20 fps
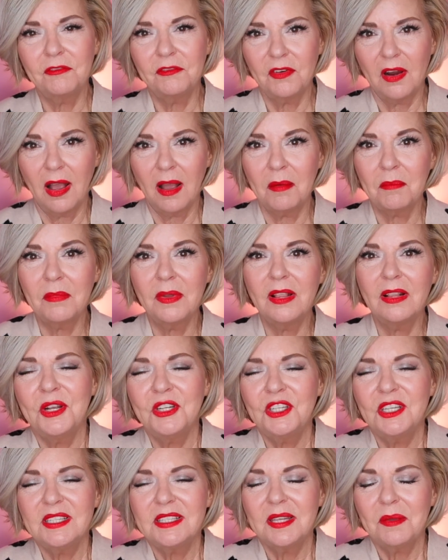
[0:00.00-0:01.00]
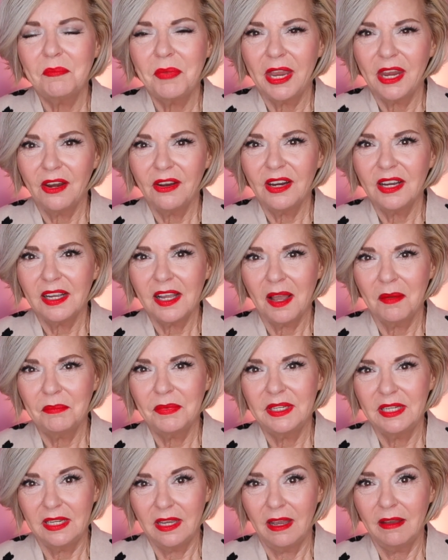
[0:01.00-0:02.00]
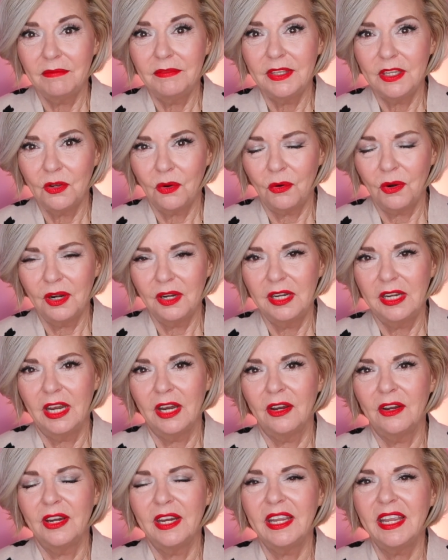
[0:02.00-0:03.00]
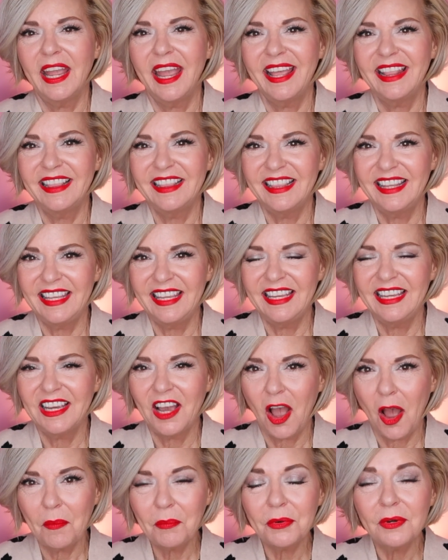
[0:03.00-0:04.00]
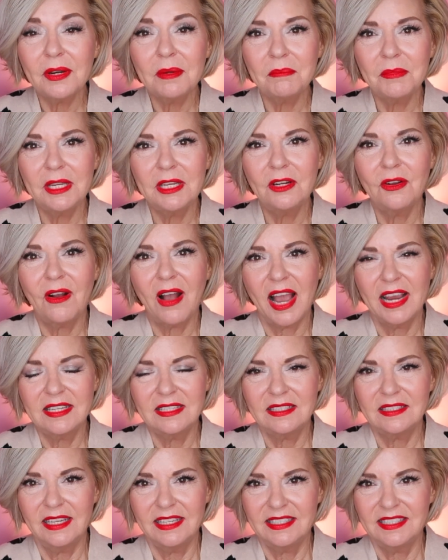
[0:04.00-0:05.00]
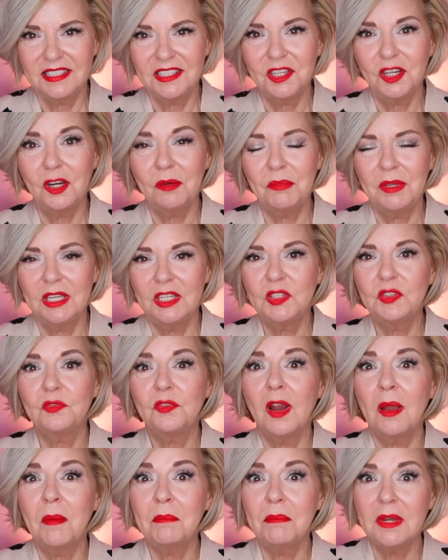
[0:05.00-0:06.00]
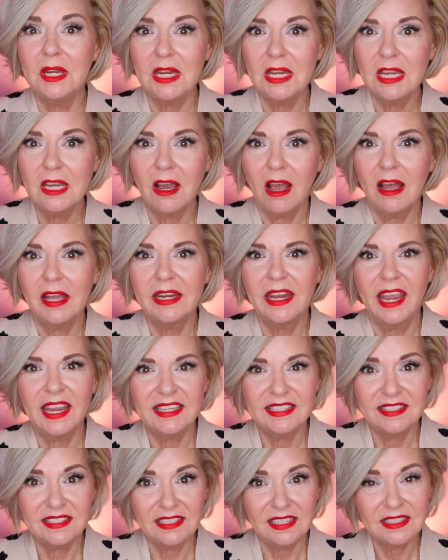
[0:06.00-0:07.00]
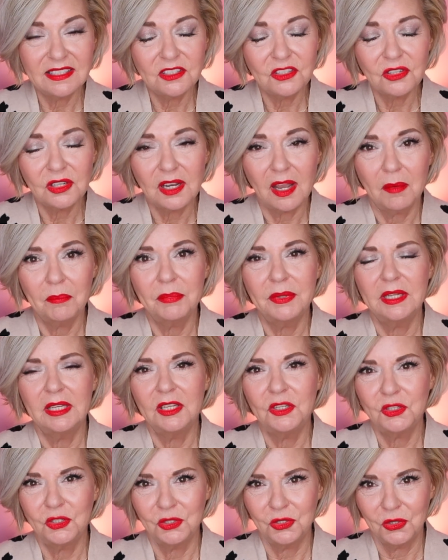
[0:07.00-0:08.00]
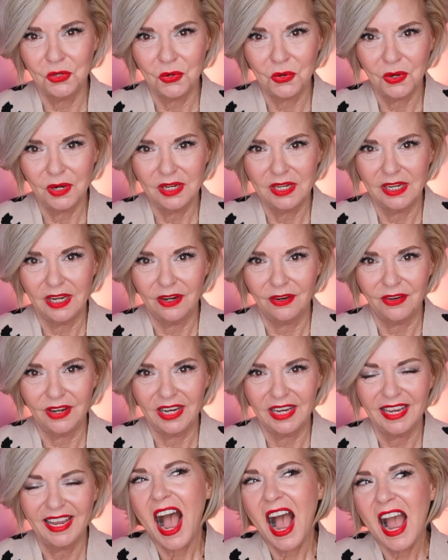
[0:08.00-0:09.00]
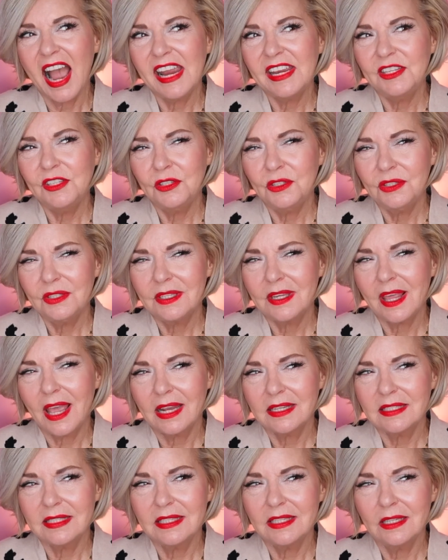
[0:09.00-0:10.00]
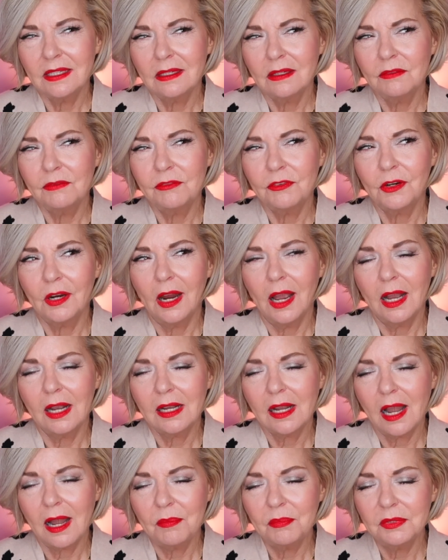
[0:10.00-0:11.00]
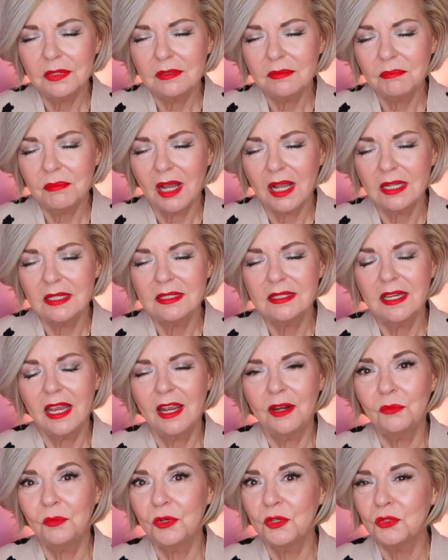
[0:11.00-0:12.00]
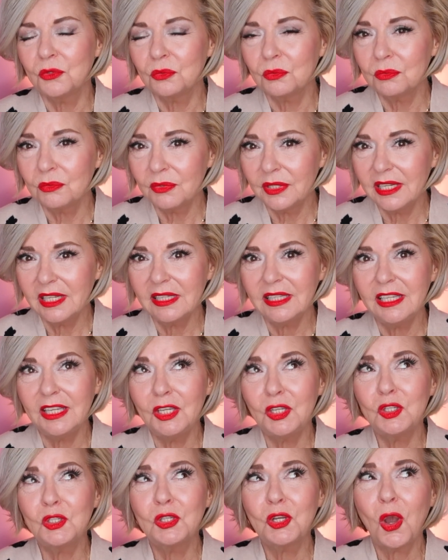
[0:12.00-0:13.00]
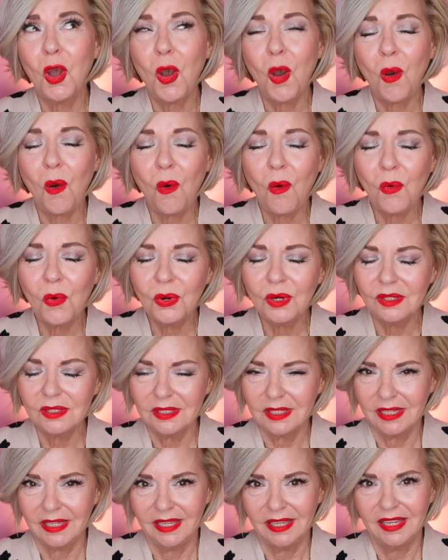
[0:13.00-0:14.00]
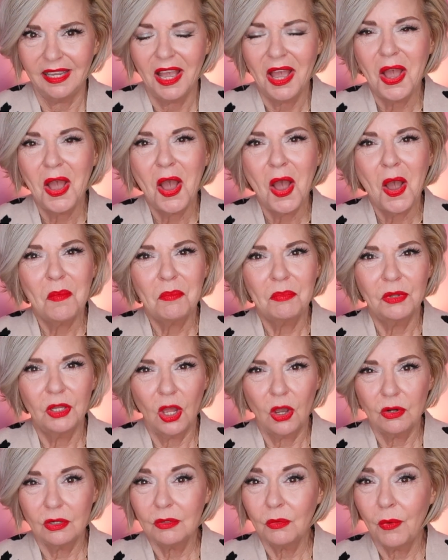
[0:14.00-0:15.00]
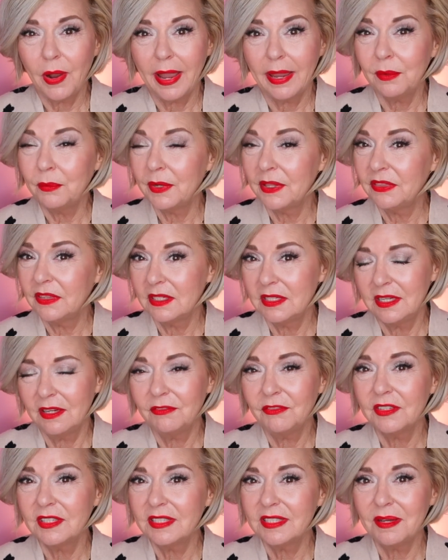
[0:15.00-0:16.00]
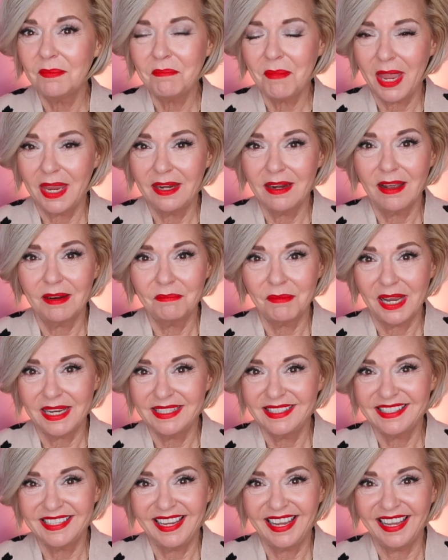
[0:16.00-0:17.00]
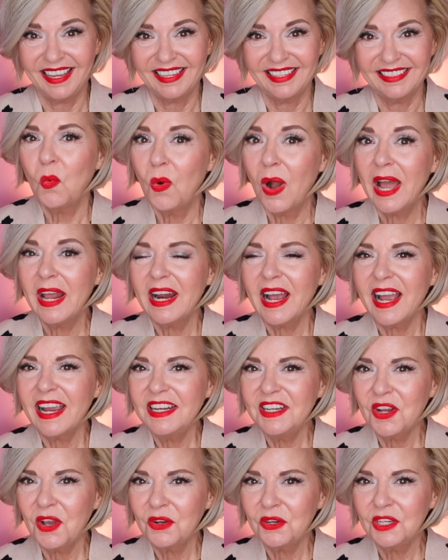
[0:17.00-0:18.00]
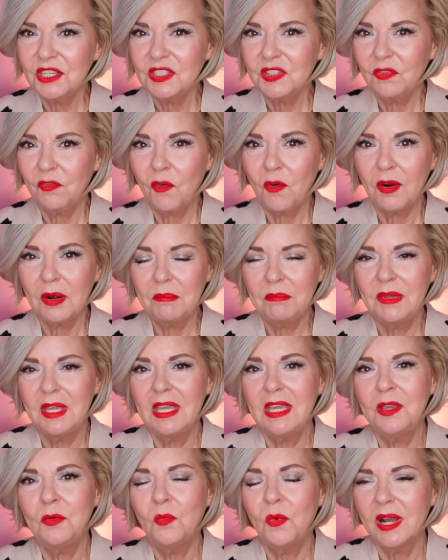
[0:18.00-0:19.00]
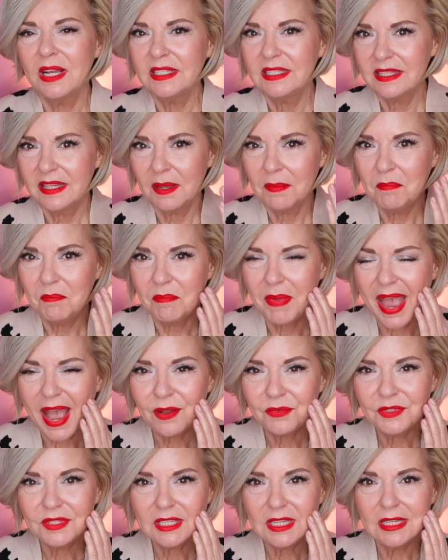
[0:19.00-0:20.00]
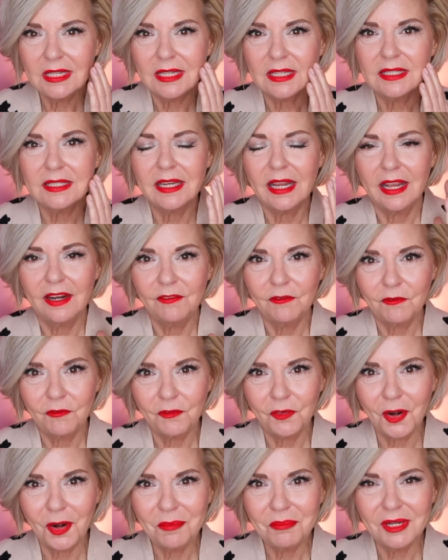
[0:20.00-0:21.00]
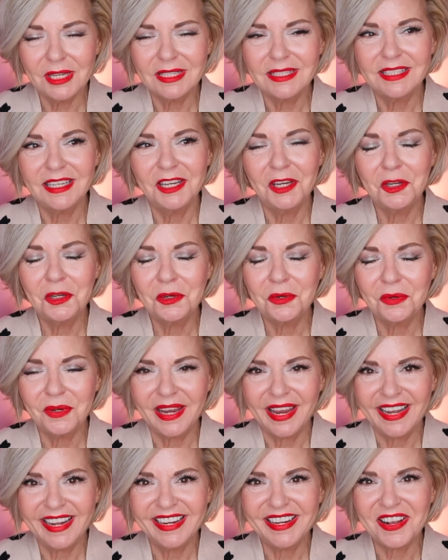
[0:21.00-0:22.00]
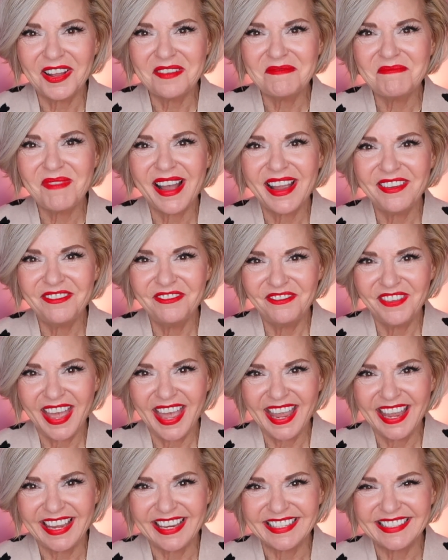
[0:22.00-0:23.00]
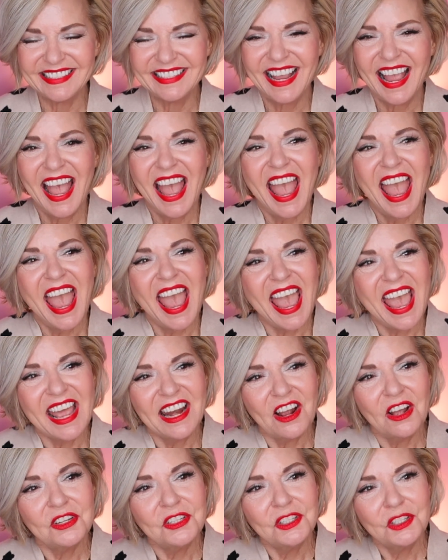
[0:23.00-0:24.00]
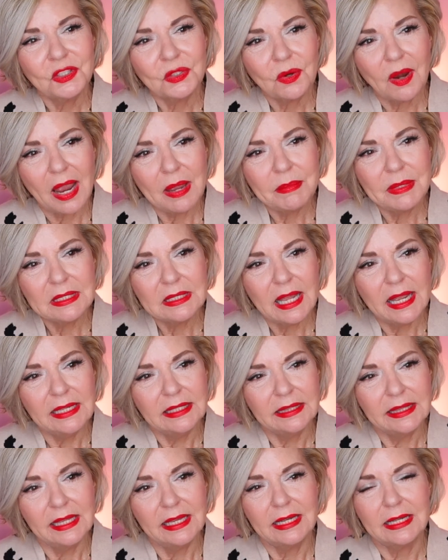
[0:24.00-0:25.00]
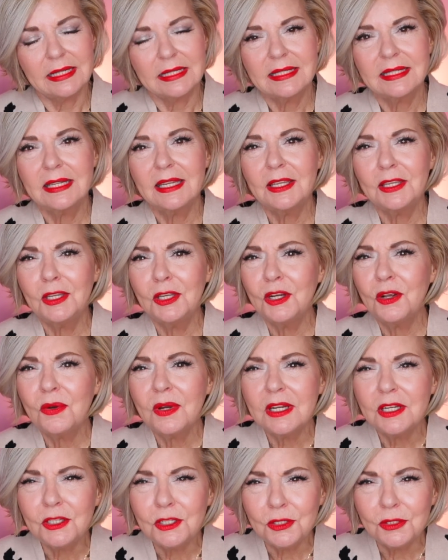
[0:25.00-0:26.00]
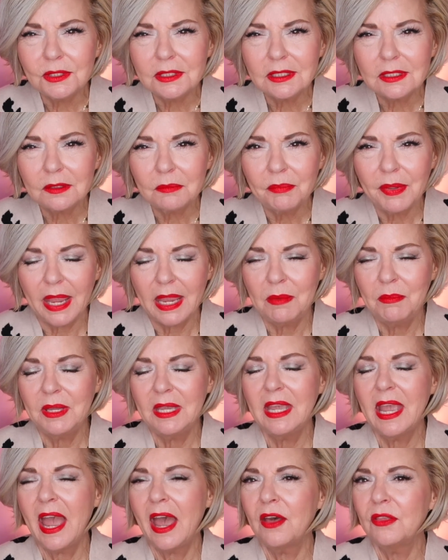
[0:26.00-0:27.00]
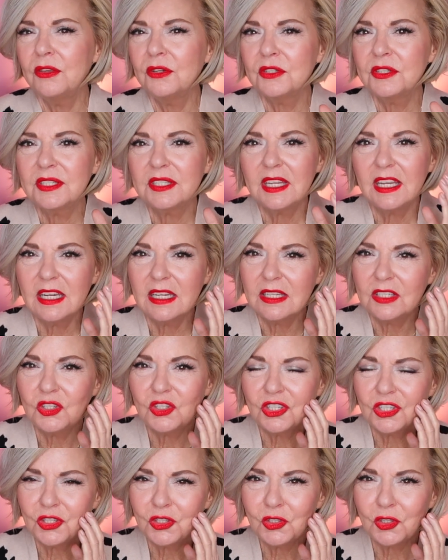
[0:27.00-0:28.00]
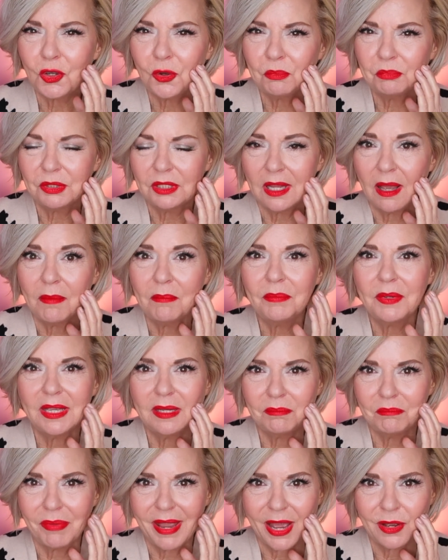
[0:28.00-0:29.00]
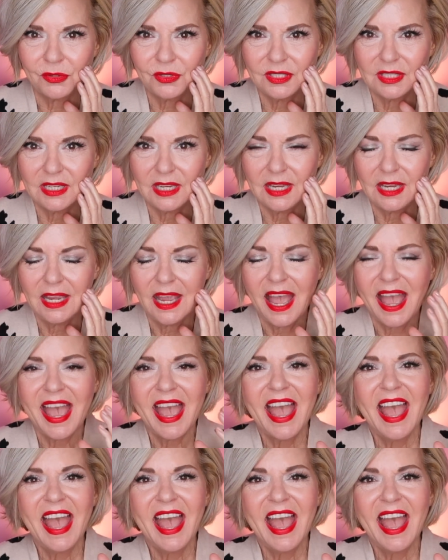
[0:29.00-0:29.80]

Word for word: from, which is the parent company of The Ordinary. The Copper Amino Isolate Serum is from NIOD, a sister company to The Ordinary. I used that serum for a couple of months and was really totally blown away with the difference it made on my skin. What I noticed for me was the bounciness and firmness it created on my face. And I'll describe it like this. You know a new little baby, how their skin is just so plump and bouncy?